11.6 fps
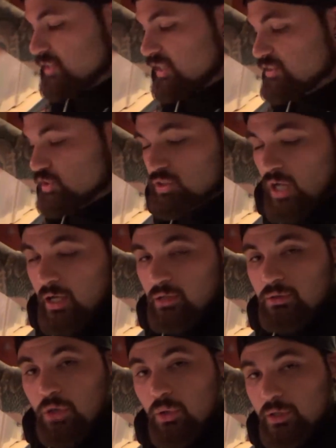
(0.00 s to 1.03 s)
he's just kind
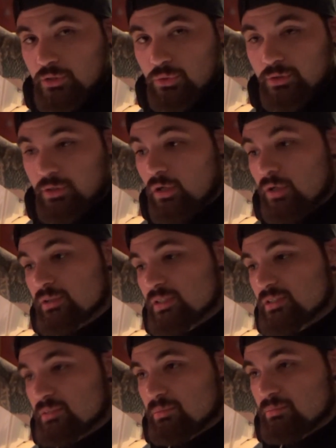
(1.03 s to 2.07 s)
of going to a dull
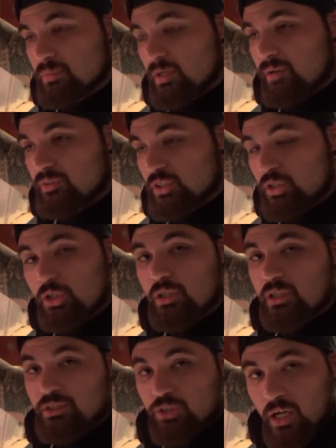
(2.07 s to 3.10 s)
sense of security.
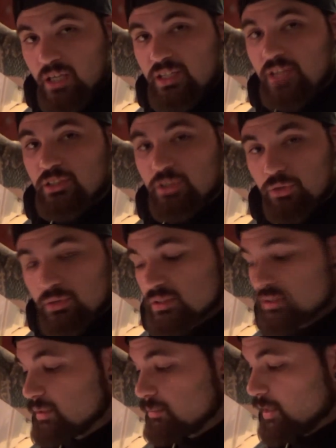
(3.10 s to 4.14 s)
He thinks he's going to
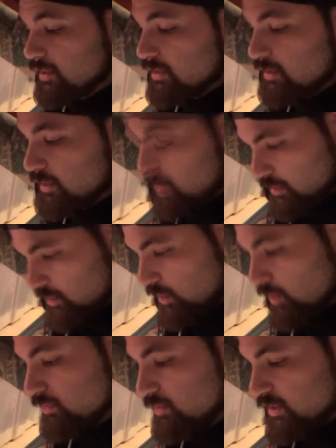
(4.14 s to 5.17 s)
sleep, and then
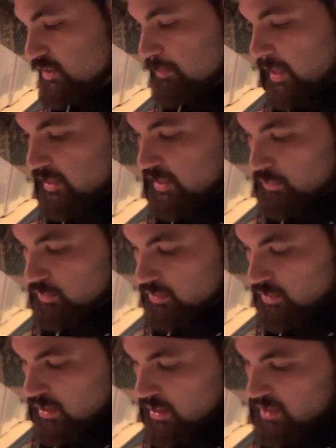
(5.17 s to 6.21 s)
then Spike here will
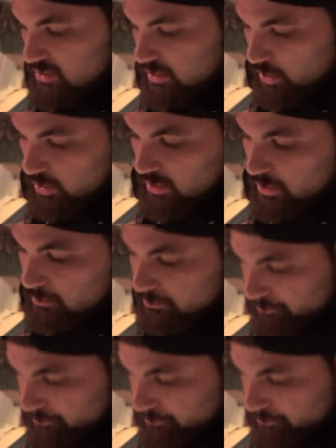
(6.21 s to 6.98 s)
sit there and eat him.